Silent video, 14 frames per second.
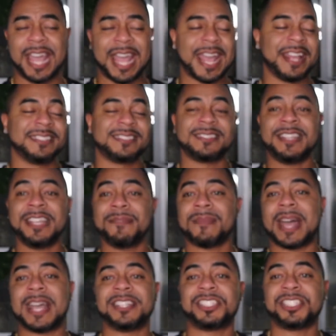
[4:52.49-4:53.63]
And it seemed
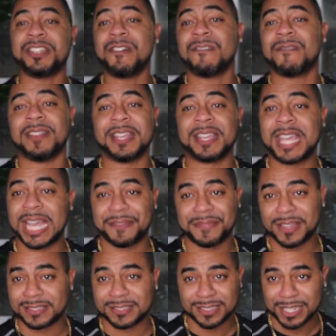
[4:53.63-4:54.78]
like she don't really care if
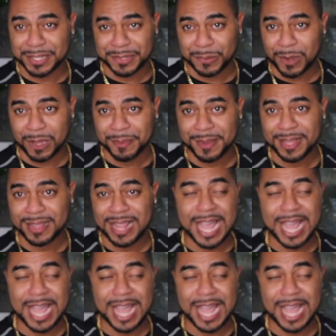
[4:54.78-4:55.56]
there's another woman.